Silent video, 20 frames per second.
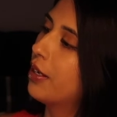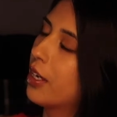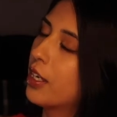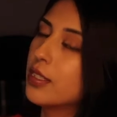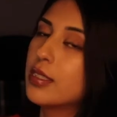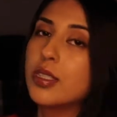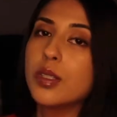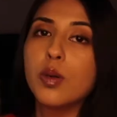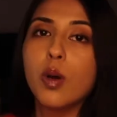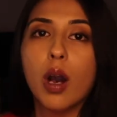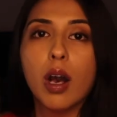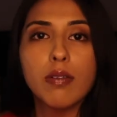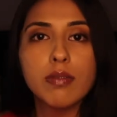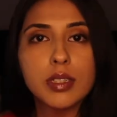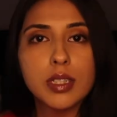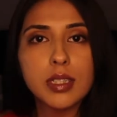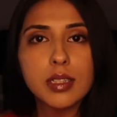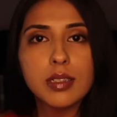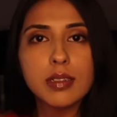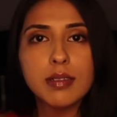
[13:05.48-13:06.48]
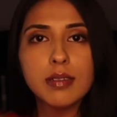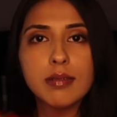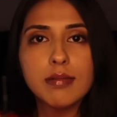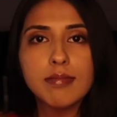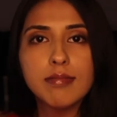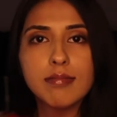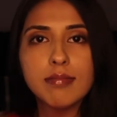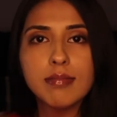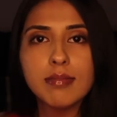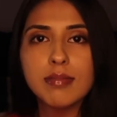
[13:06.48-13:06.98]
not too often,
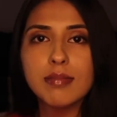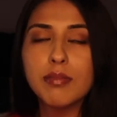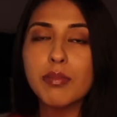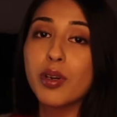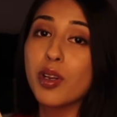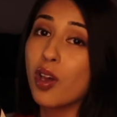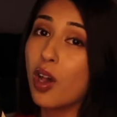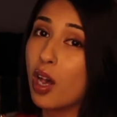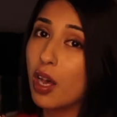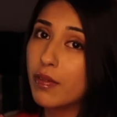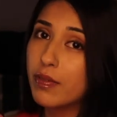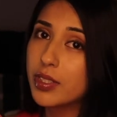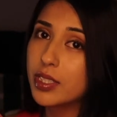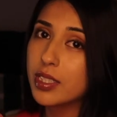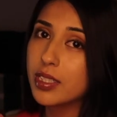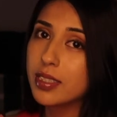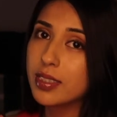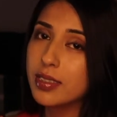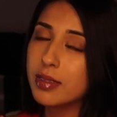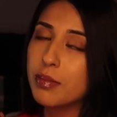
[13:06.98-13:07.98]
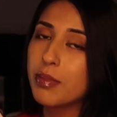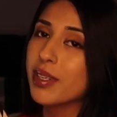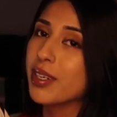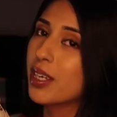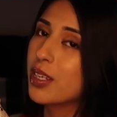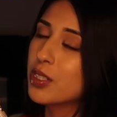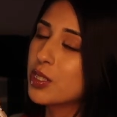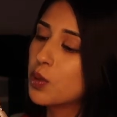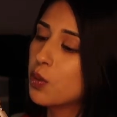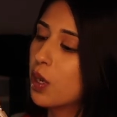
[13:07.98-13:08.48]
but often, but
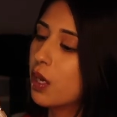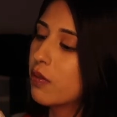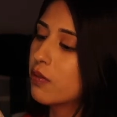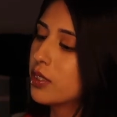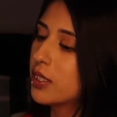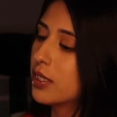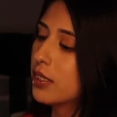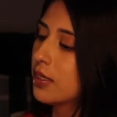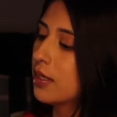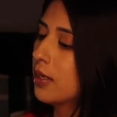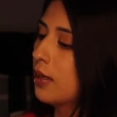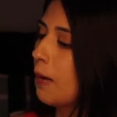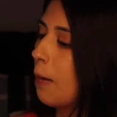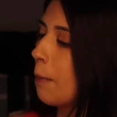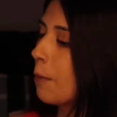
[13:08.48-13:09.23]
not too often.